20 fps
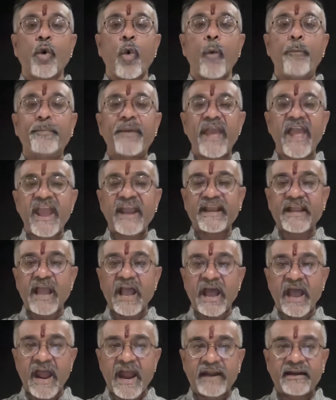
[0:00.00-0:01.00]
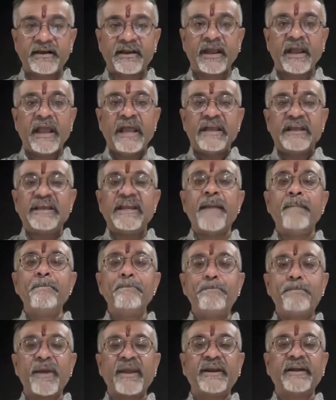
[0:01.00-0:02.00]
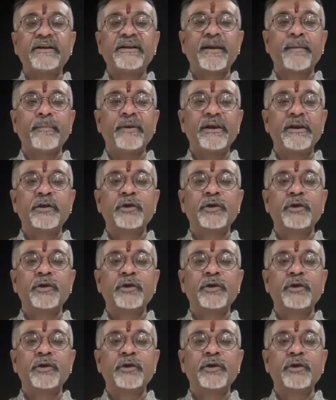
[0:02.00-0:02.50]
opaque and impenetrable